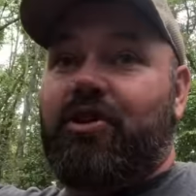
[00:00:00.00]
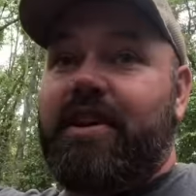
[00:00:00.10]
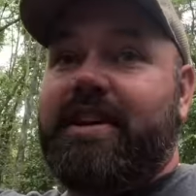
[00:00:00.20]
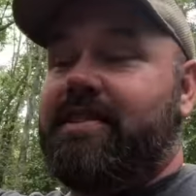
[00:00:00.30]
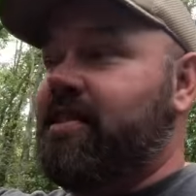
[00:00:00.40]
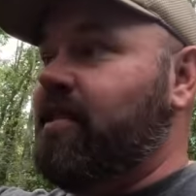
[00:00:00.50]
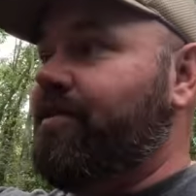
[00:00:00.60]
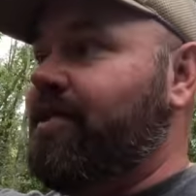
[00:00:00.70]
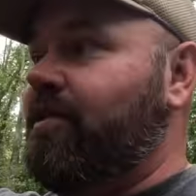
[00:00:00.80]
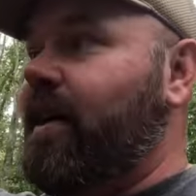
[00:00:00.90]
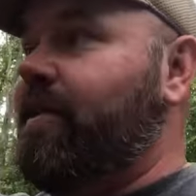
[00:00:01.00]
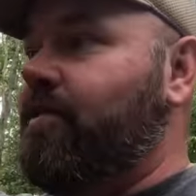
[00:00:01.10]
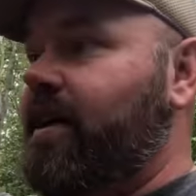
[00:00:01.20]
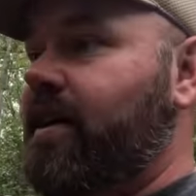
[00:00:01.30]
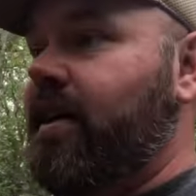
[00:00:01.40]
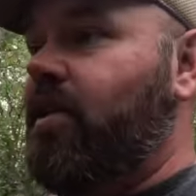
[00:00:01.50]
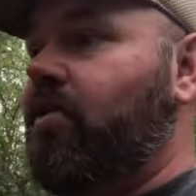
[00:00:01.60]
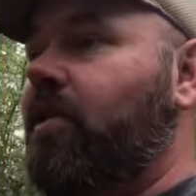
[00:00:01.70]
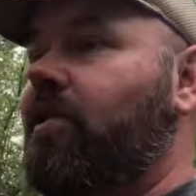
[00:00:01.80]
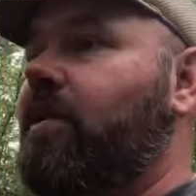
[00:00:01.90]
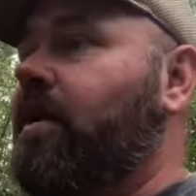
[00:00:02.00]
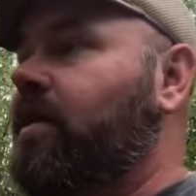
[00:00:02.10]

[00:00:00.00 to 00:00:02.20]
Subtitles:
creek itself, the right of way, and our road.